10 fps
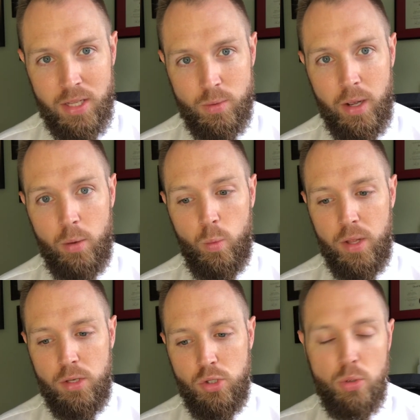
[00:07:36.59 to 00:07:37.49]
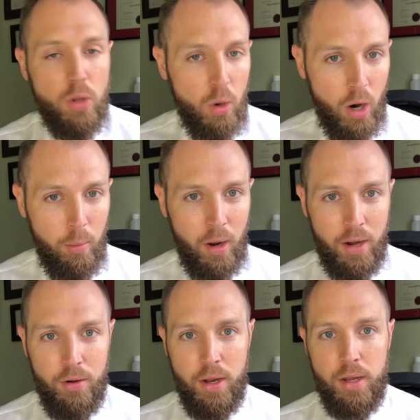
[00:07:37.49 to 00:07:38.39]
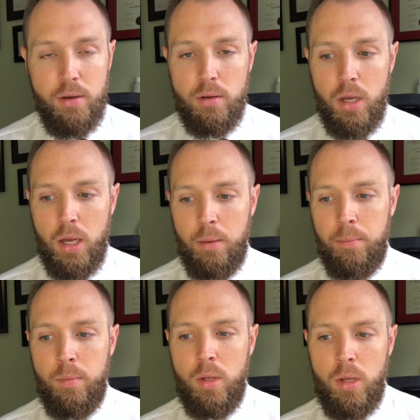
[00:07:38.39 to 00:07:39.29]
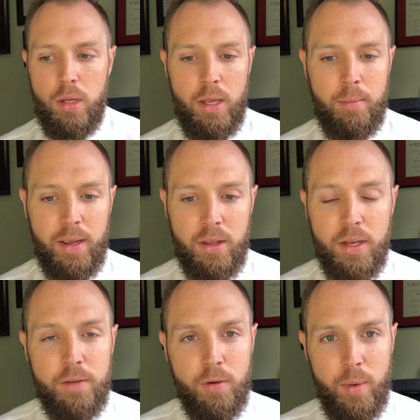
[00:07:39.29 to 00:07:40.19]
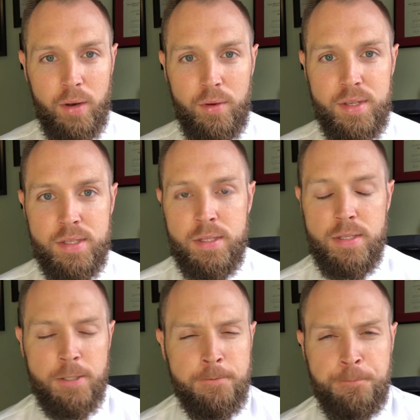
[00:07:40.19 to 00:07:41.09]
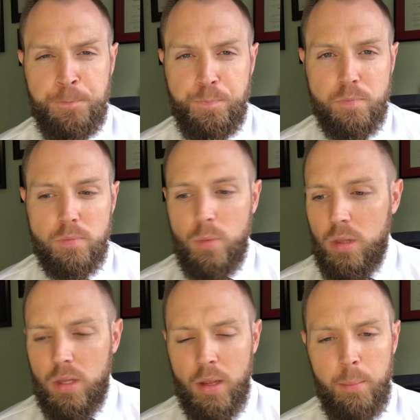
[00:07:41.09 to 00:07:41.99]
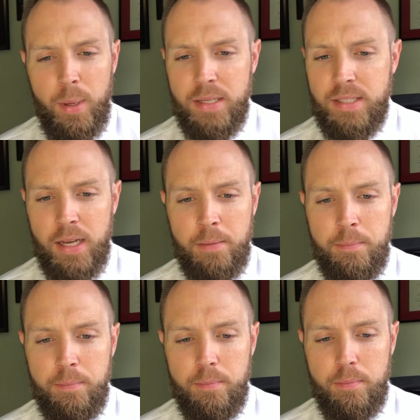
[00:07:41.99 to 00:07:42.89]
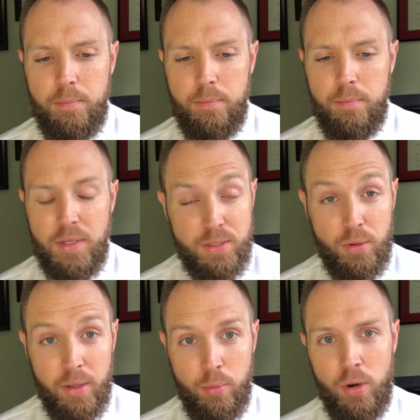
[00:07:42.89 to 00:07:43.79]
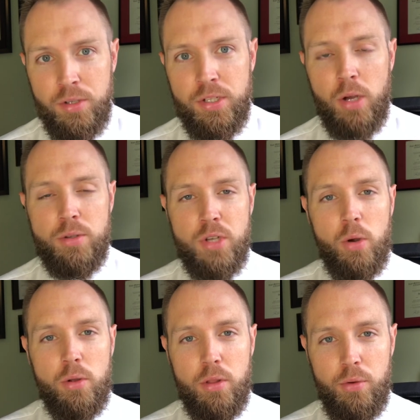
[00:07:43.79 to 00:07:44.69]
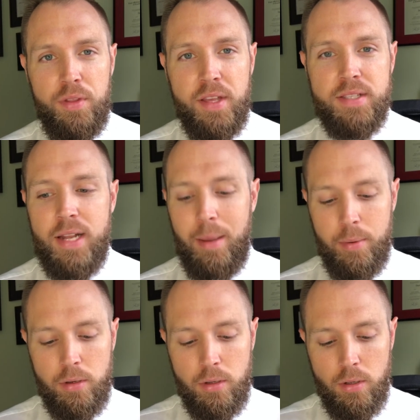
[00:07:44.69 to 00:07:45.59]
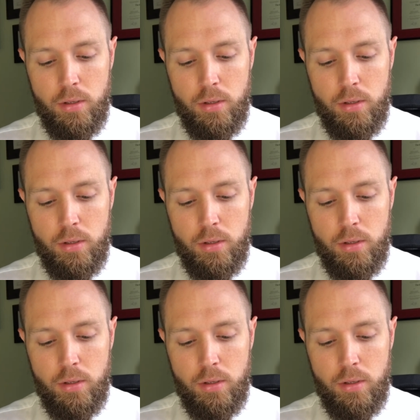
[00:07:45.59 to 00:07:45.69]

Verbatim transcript: That's why we do low carbohydrate um, in my clinic for many reasons. But um, it's really important to know. So three things that happened.